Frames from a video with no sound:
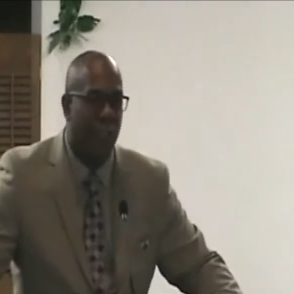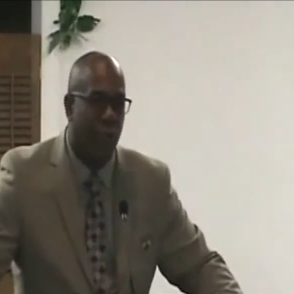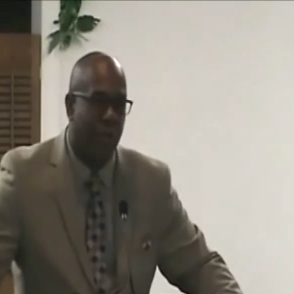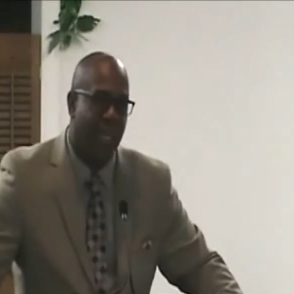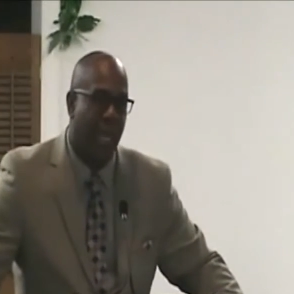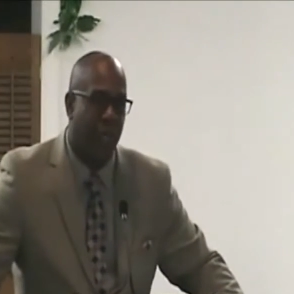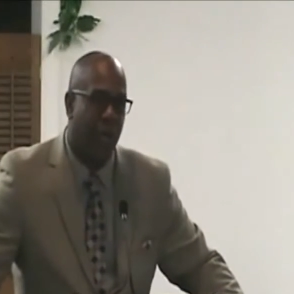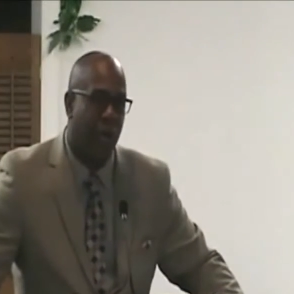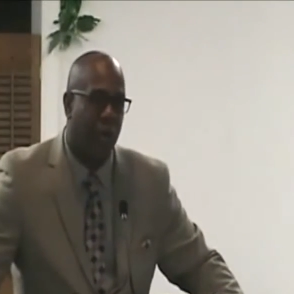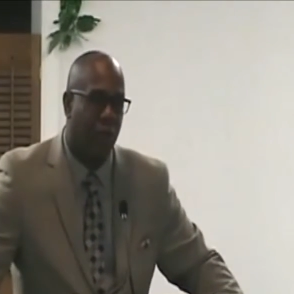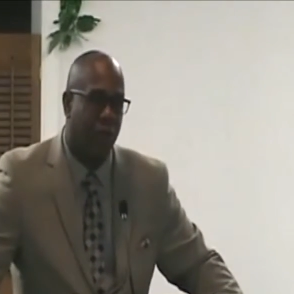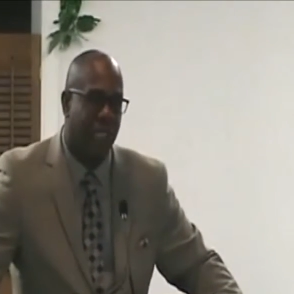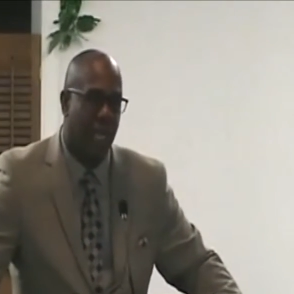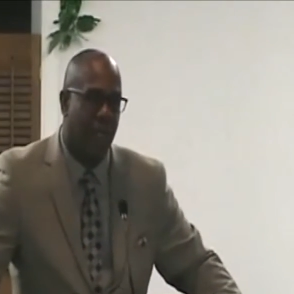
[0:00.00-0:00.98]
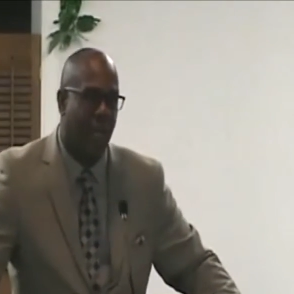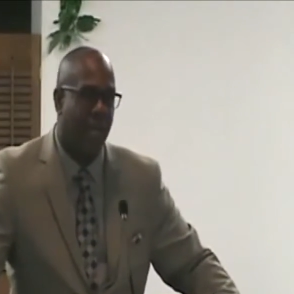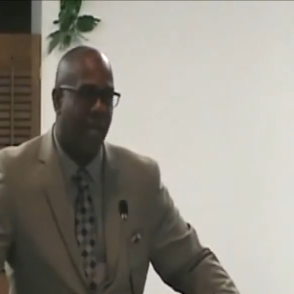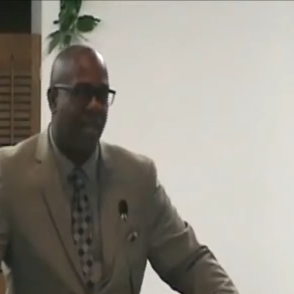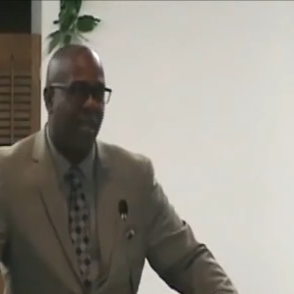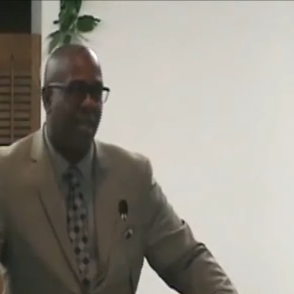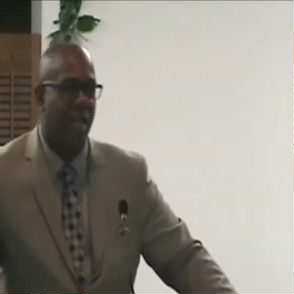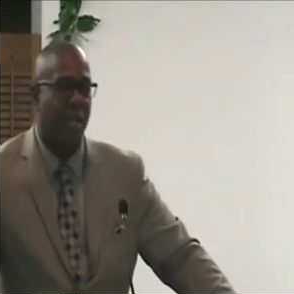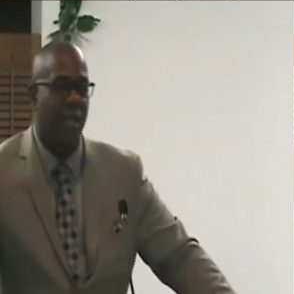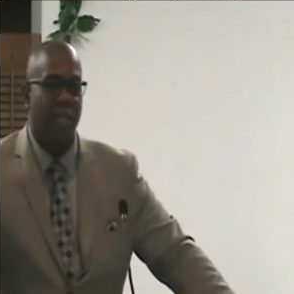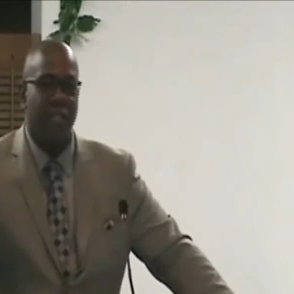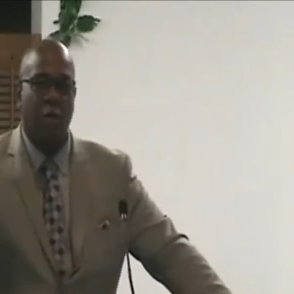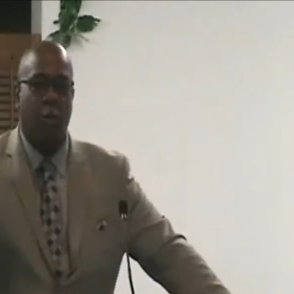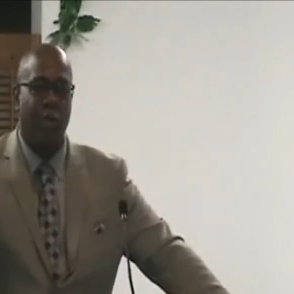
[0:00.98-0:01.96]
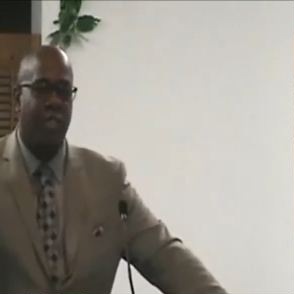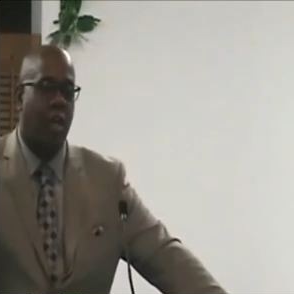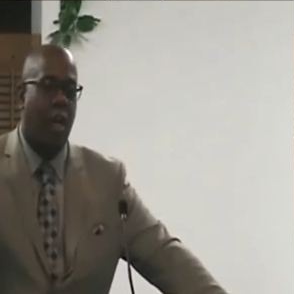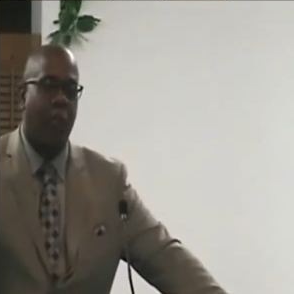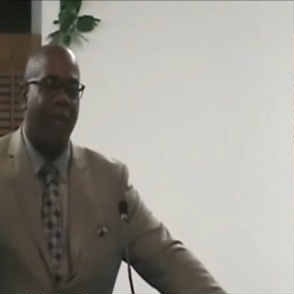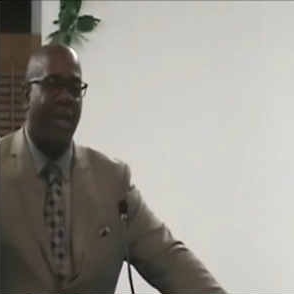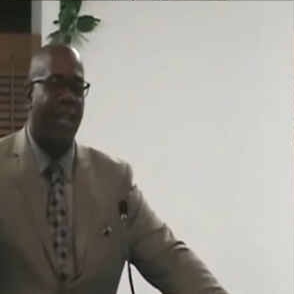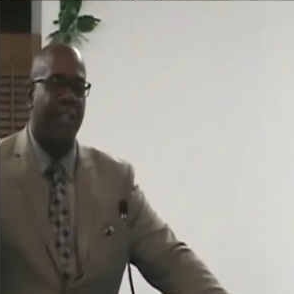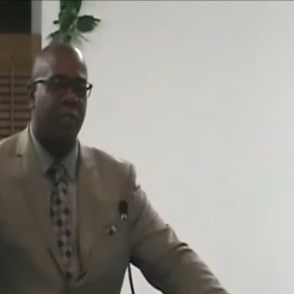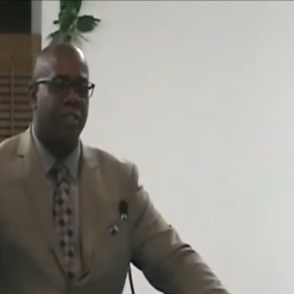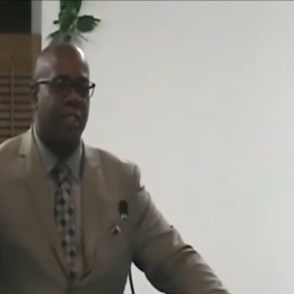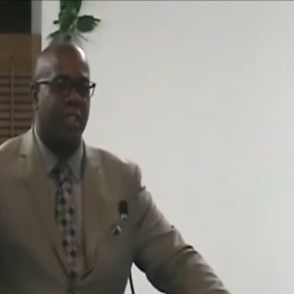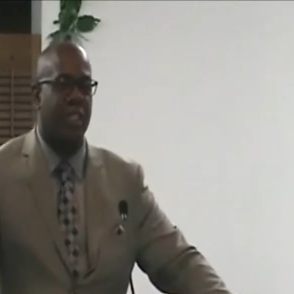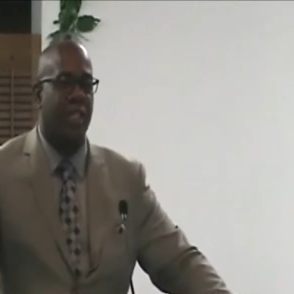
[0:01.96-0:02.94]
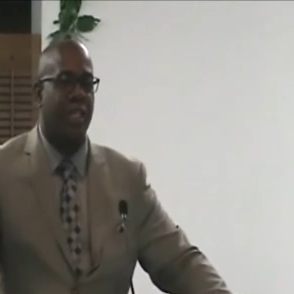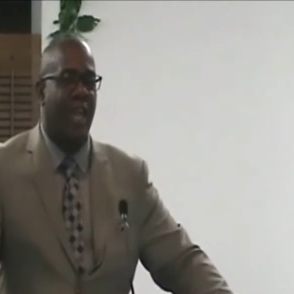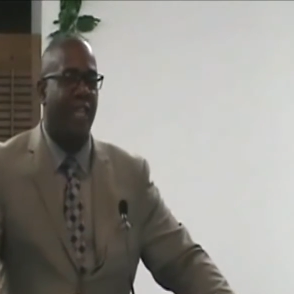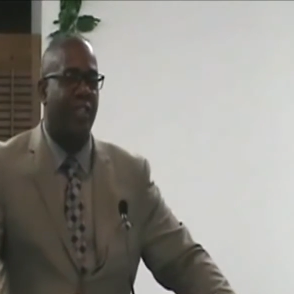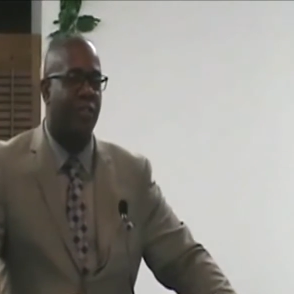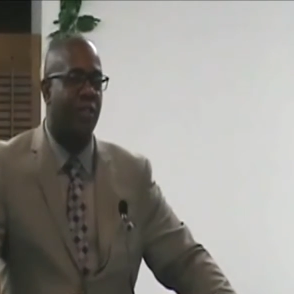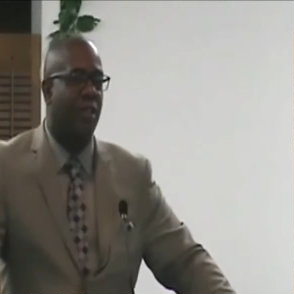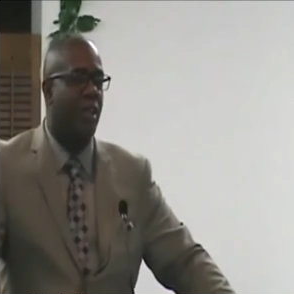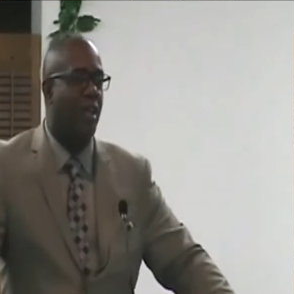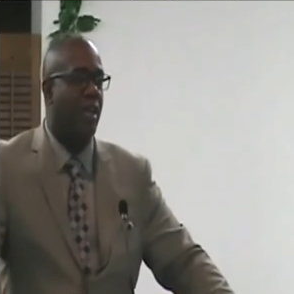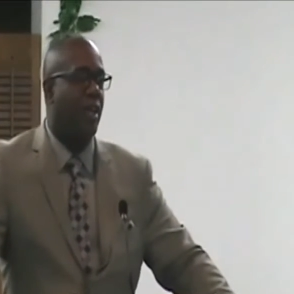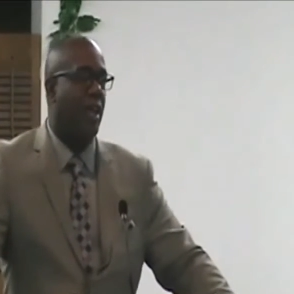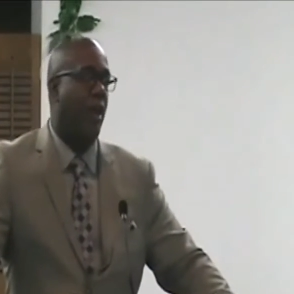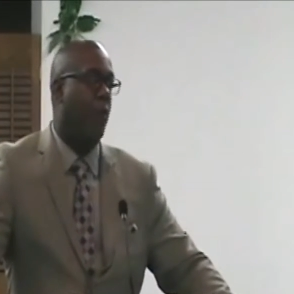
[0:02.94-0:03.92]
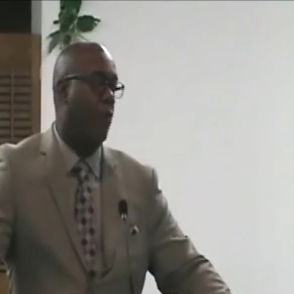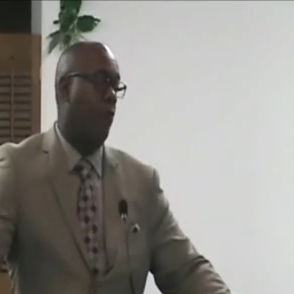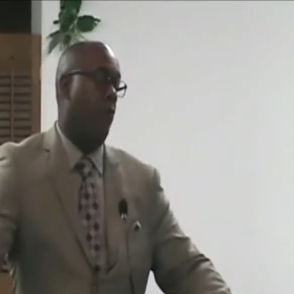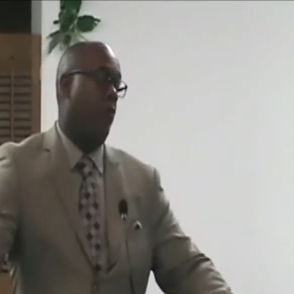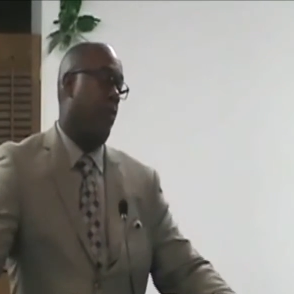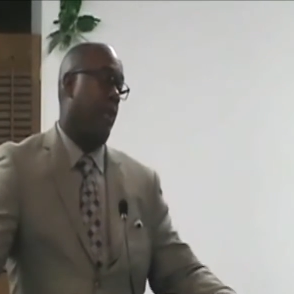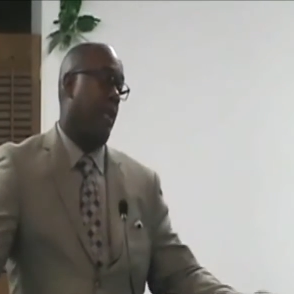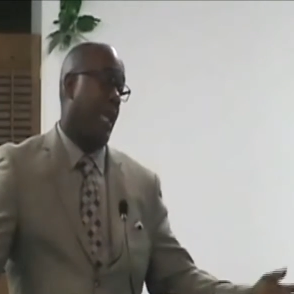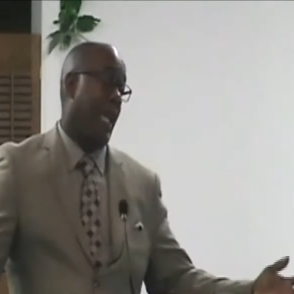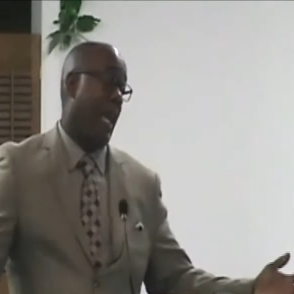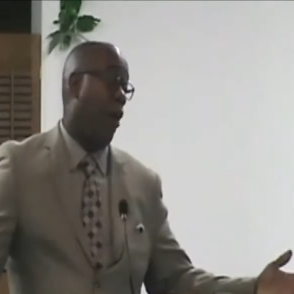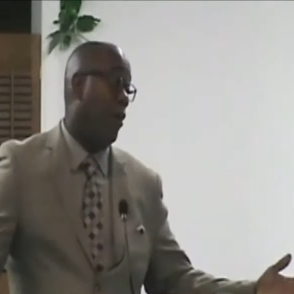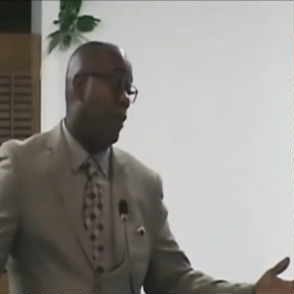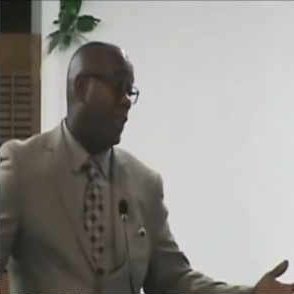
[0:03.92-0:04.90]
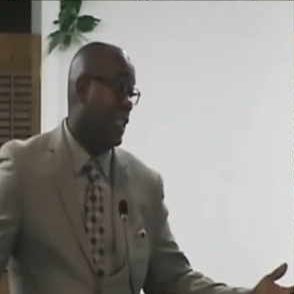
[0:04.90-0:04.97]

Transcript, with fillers: we got miracles, amen? amen. So we got, all we got to do is look at nature out in